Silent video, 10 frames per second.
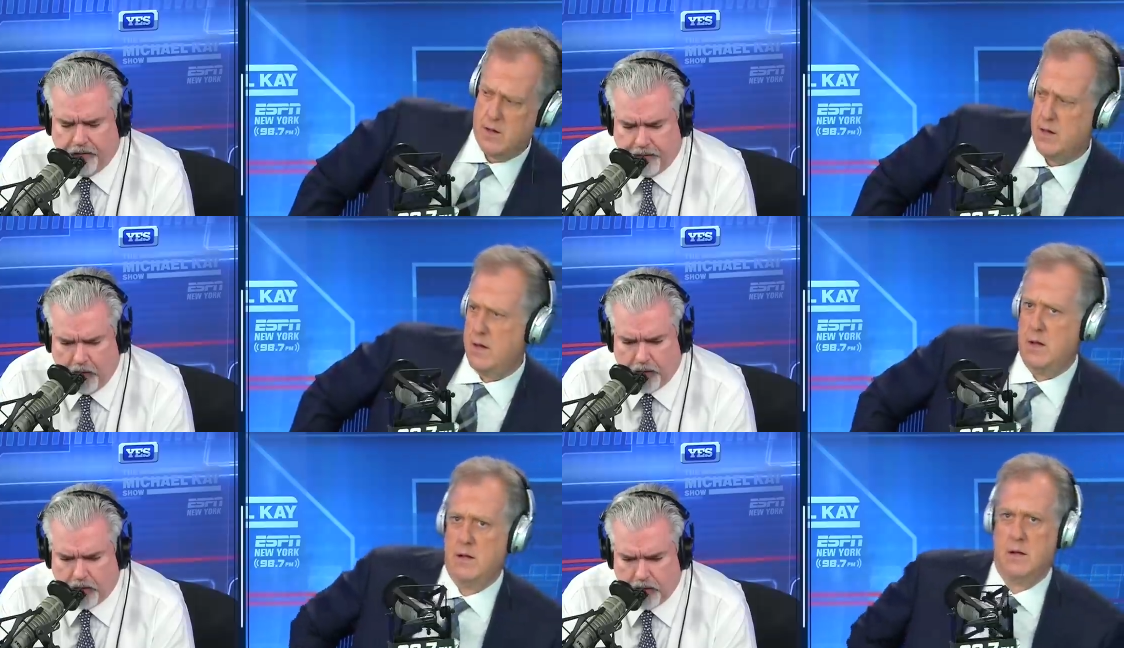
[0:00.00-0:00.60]

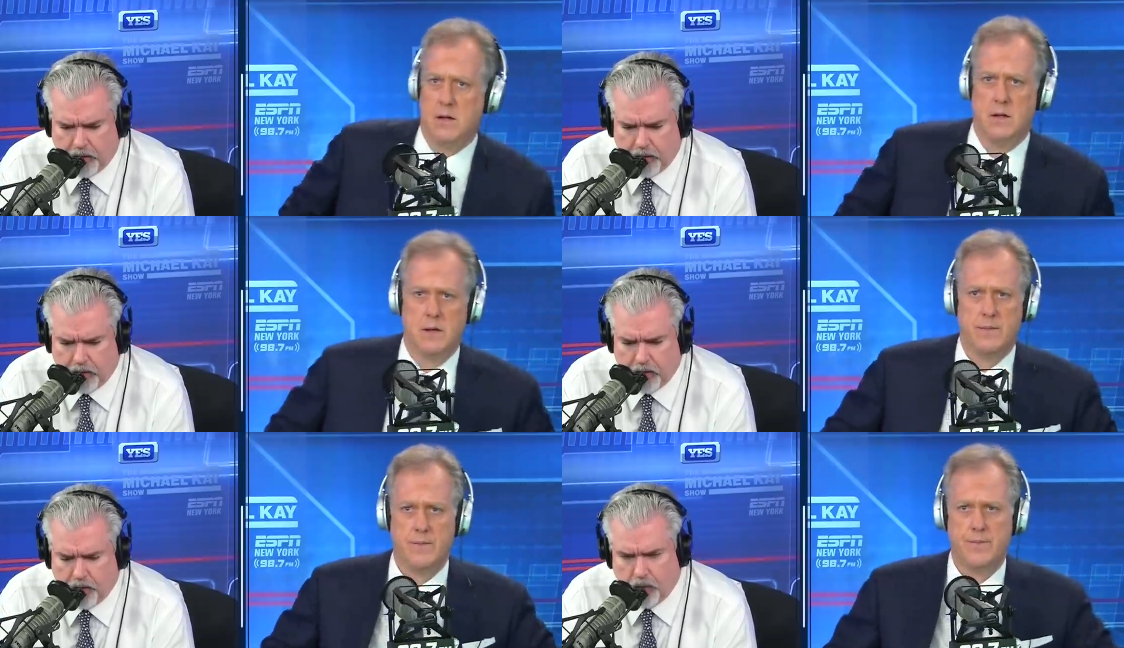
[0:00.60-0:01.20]
Speaker 1: voter
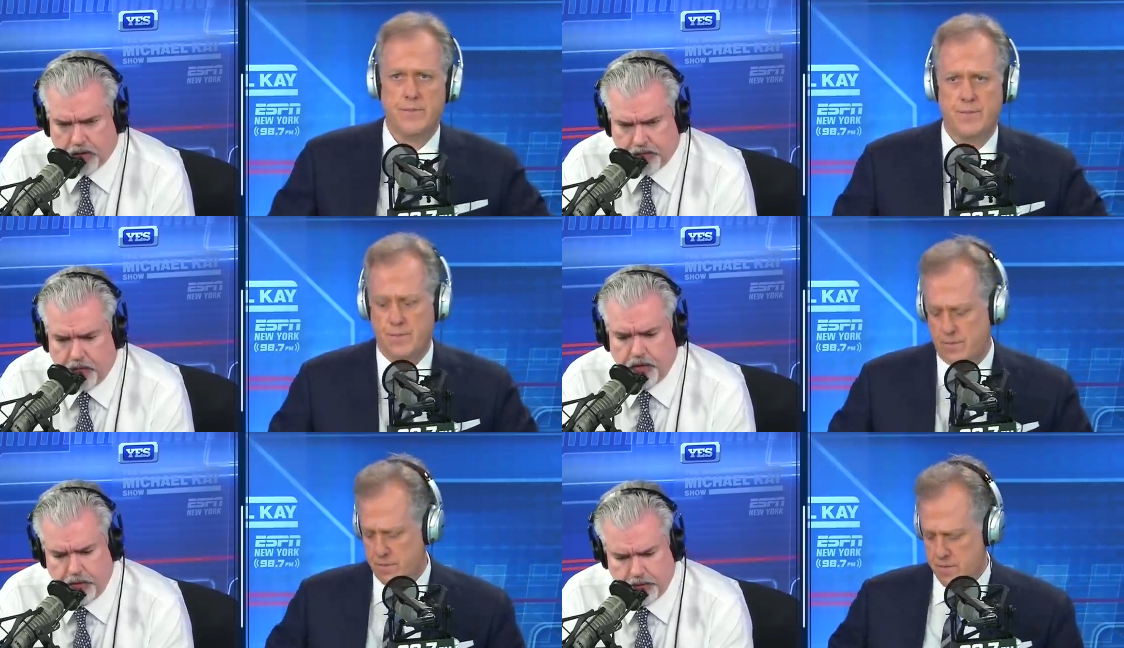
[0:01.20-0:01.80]
works for
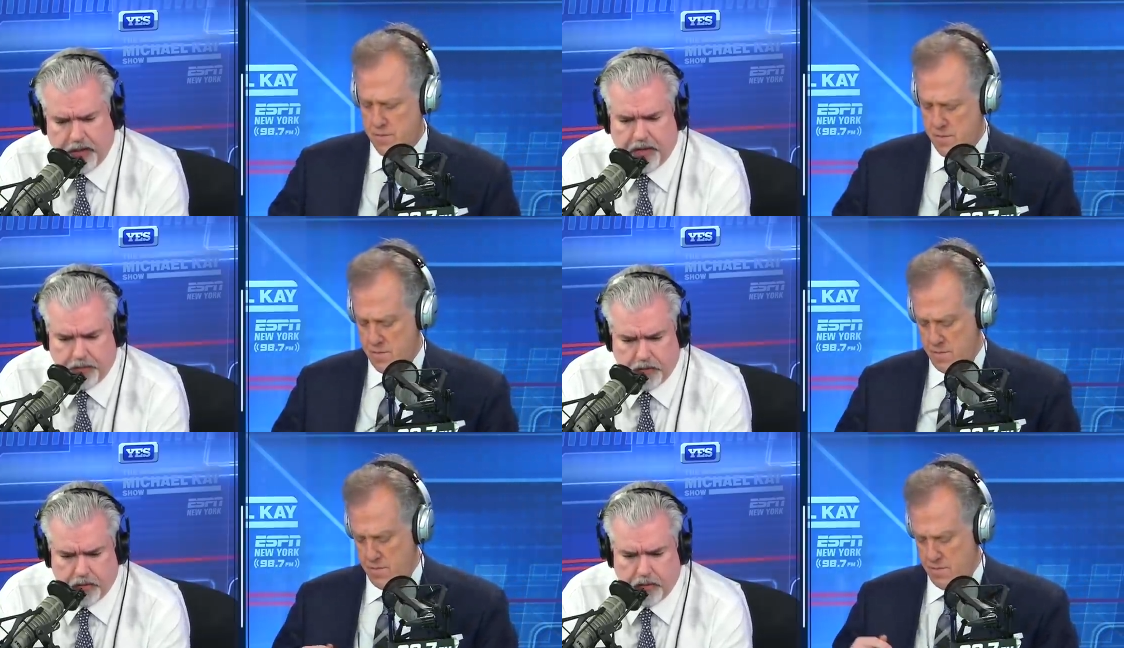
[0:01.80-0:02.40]
a newspaper